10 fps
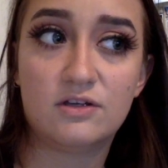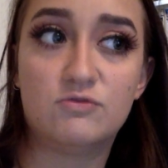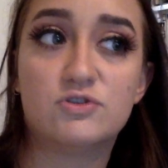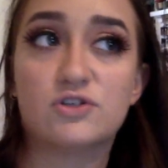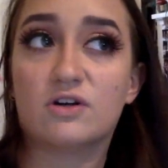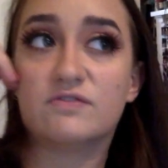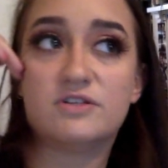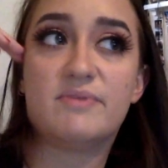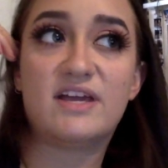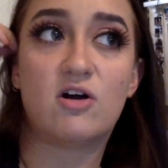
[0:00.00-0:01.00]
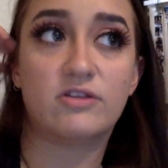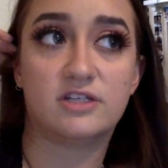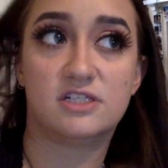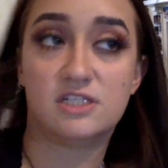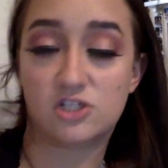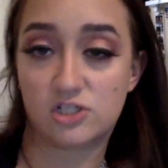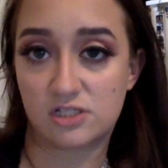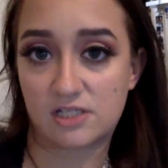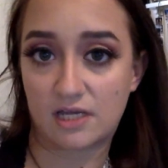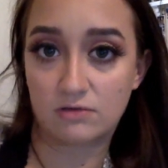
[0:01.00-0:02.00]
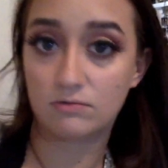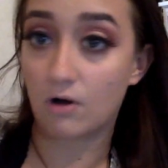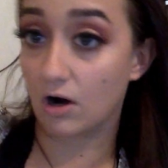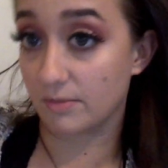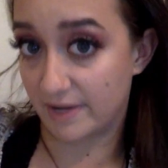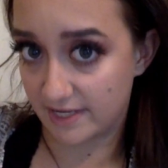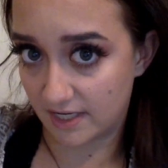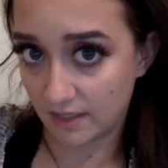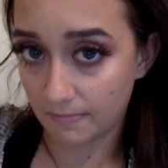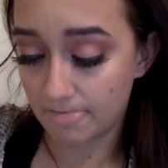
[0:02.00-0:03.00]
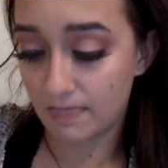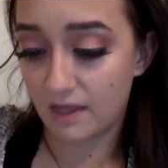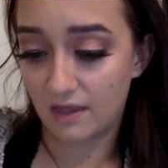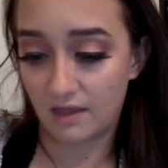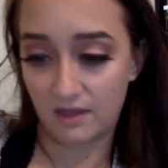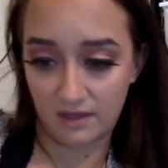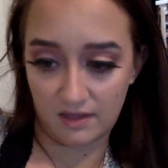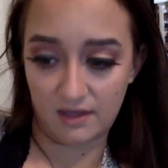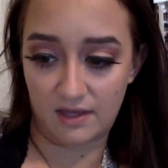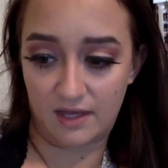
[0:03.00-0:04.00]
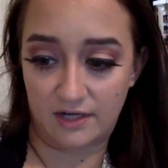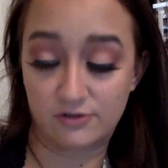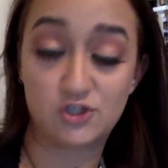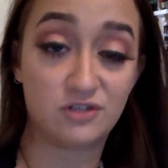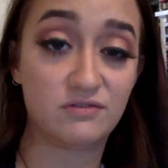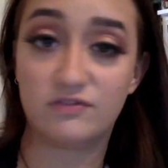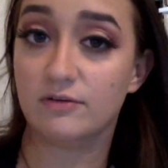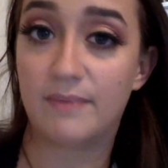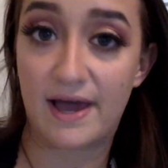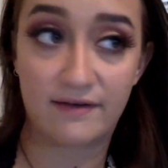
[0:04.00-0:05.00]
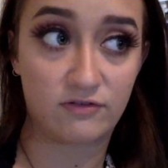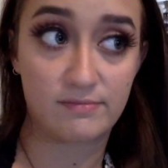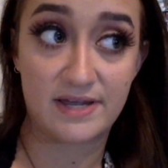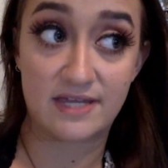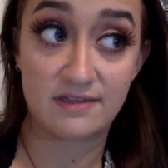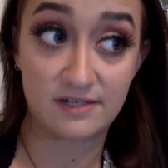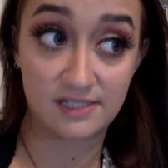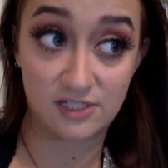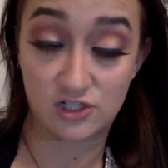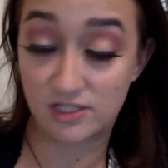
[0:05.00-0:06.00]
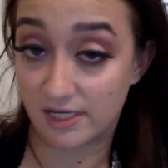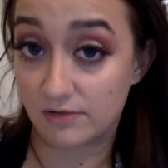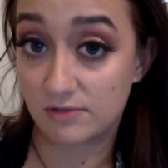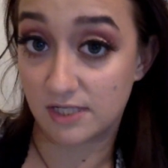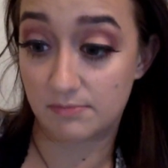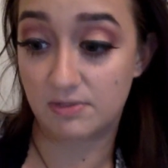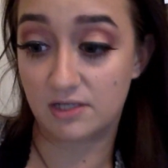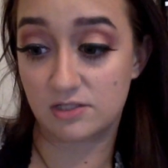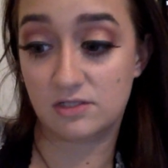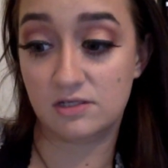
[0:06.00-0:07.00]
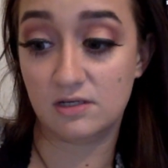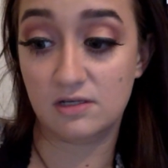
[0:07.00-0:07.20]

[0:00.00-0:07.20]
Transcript: you deserve to make all the decisions that you are making. And you shouldn't feel bad for making the decisions that you did because